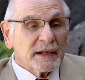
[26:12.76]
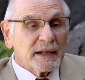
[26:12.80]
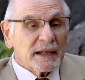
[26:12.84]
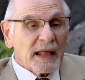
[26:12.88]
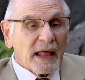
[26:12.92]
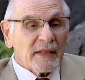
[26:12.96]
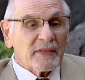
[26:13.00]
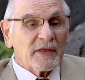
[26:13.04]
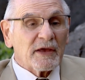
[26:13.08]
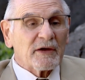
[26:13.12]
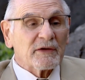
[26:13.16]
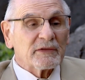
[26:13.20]

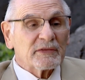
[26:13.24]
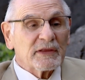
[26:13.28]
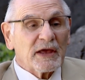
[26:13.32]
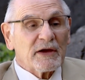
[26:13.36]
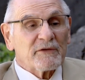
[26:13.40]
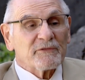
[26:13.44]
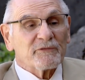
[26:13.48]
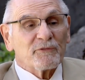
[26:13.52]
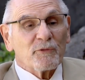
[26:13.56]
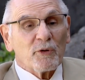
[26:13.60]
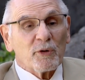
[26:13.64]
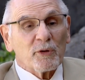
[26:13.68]
And
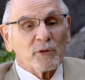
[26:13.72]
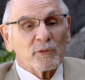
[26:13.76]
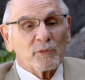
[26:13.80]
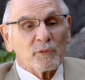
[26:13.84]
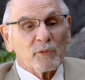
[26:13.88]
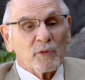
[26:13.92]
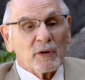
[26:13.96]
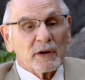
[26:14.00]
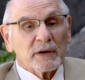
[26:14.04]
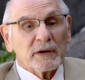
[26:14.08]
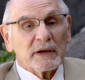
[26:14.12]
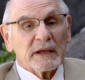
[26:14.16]

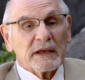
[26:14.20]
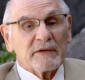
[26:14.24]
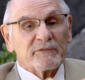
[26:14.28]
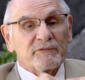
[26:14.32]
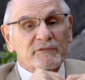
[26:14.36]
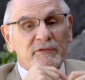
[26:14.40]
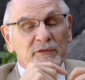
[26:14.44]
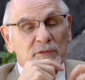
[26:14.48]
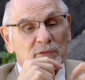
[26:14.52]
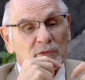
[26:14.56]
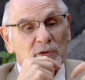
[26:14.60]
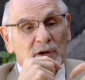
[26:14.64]
therefore,
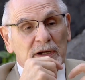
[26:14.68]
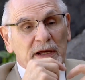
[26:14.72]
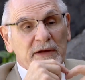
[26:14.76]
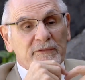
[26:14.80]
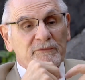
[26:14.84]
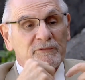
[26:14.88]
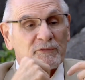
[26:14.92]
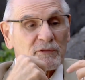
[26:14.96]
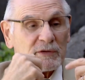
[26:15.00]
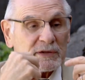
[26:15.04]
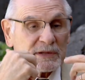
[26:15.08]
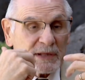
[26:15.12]
if you look
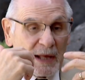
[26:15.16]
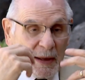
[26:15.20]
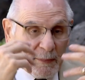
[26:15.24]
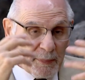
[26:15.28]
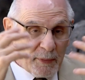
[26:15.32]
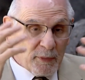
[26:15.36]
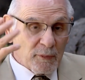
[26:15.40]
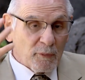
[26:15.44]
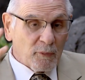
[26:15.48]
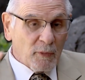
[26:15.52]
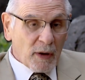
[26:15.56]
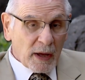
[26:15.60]
at, for
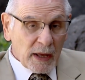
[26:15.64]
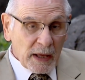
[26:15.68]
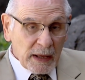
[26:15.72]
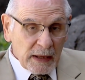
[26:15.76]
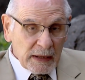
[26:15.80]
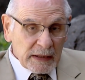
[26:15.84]
example,